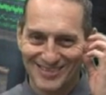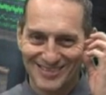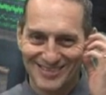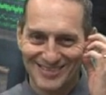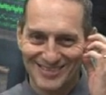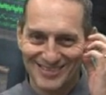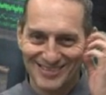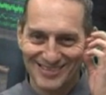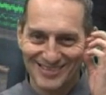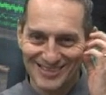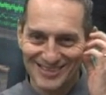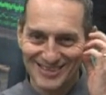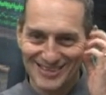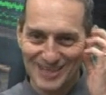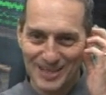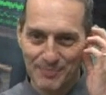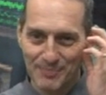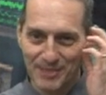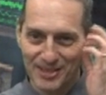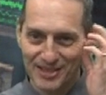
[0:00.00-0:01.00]
Yeah, does
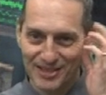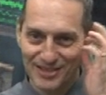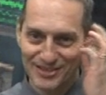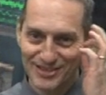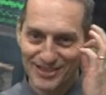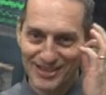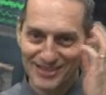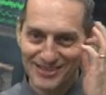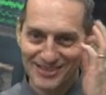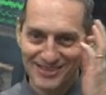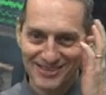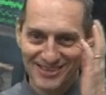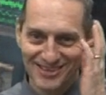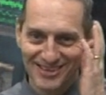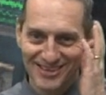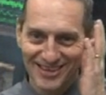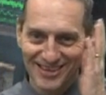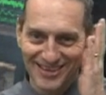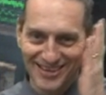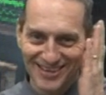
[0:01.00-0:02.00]
that make any sense?
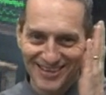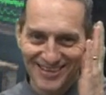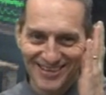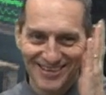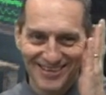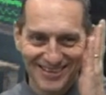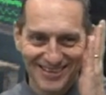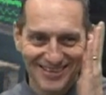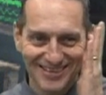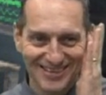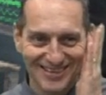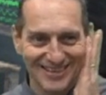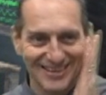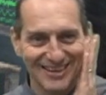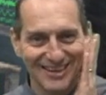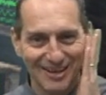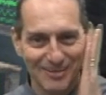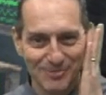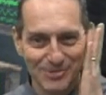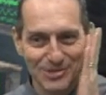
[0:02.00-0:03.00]

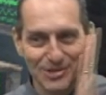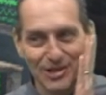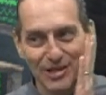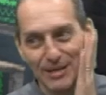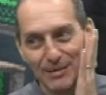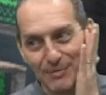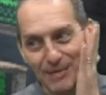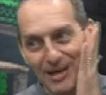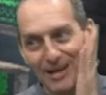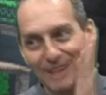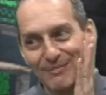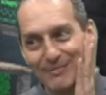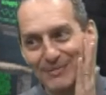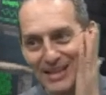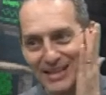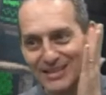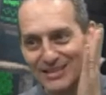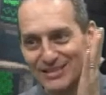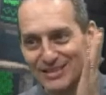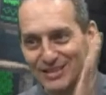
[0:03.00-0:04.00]
I'm sorry, I'm not,
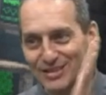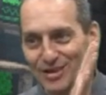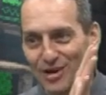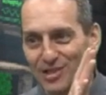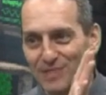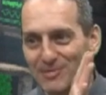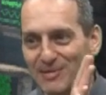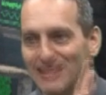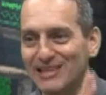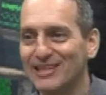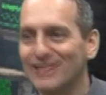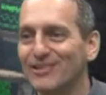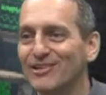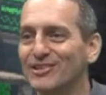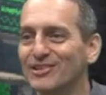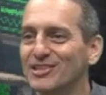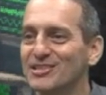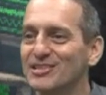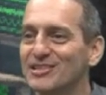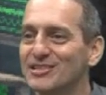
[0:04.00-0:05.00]
it's hard to be clear in
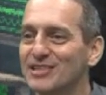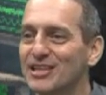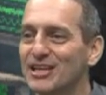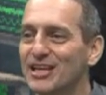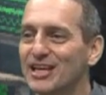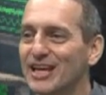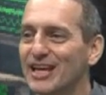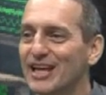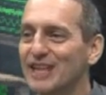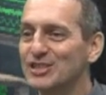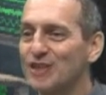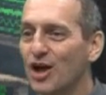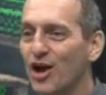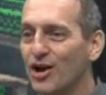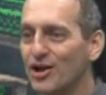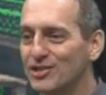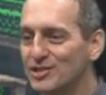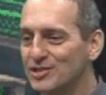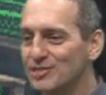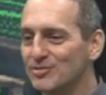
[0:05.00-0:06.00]
this. It's
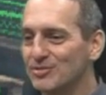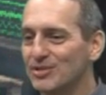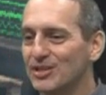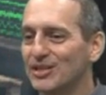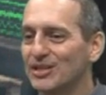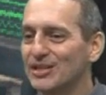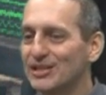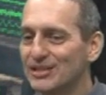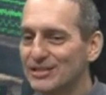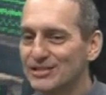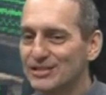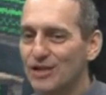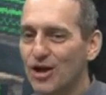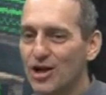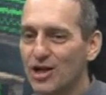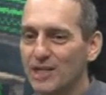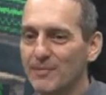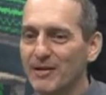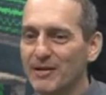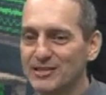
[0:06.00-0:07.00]
hard to
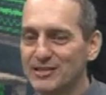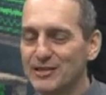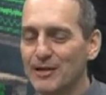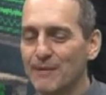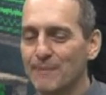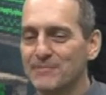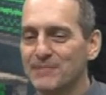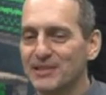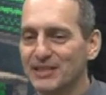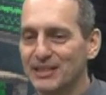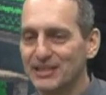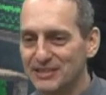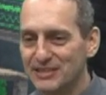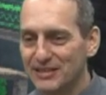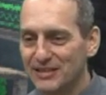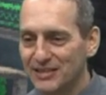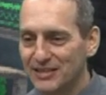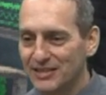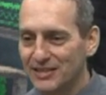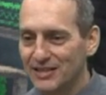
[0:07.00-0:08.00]
talk about something that's
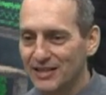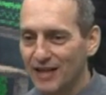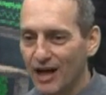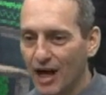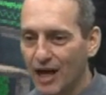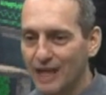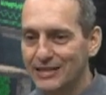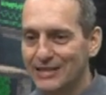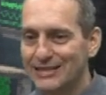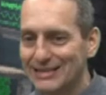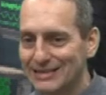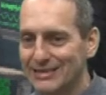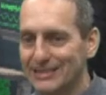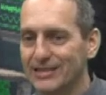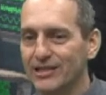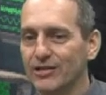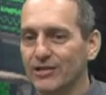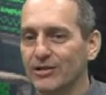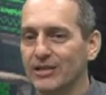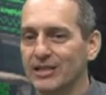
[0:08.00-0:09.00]

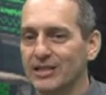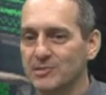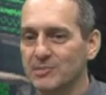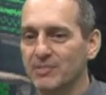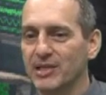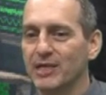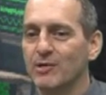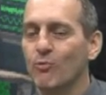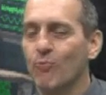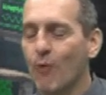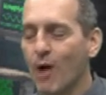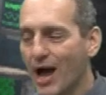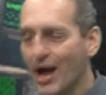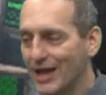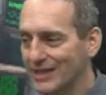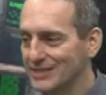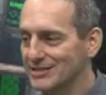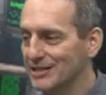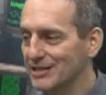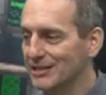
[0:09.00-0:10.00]
unclear and explain why
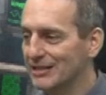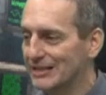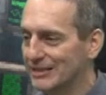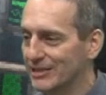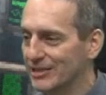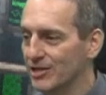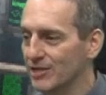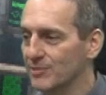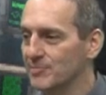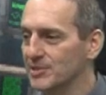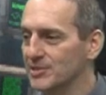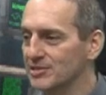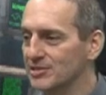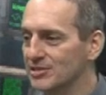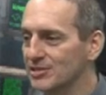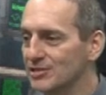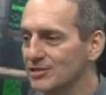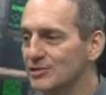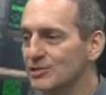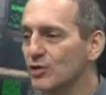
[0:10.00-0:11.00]
it's unclear, because it's
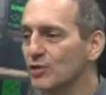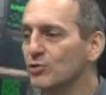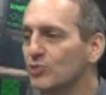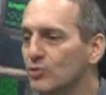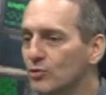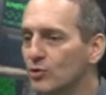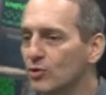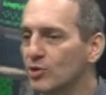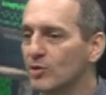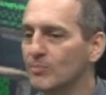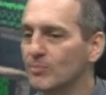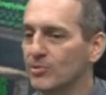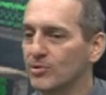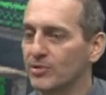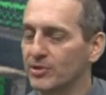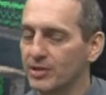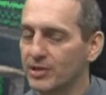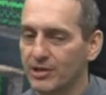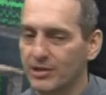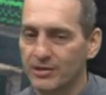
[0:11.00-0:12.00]
just so normal
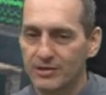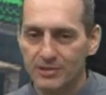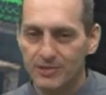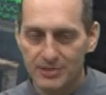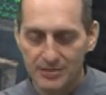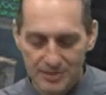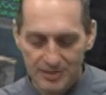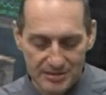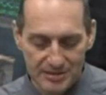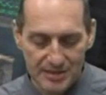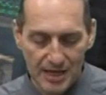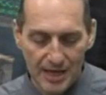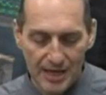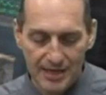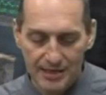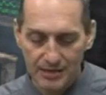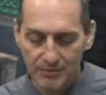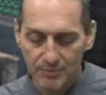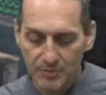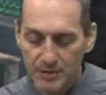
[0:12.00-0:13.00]
in our
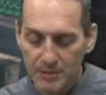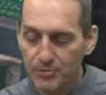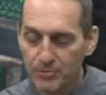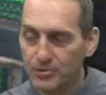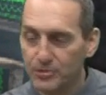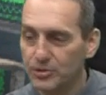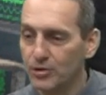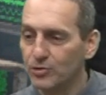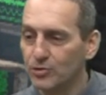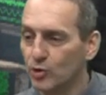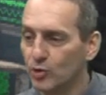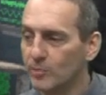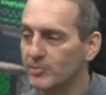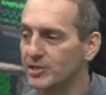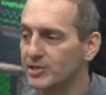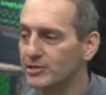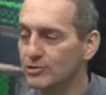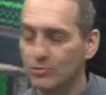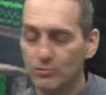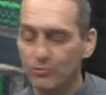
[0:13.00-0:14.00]
society. People don't normally
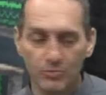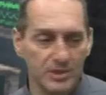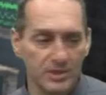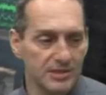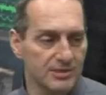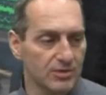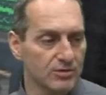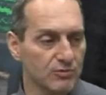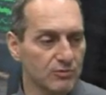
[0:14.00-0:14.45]
do research.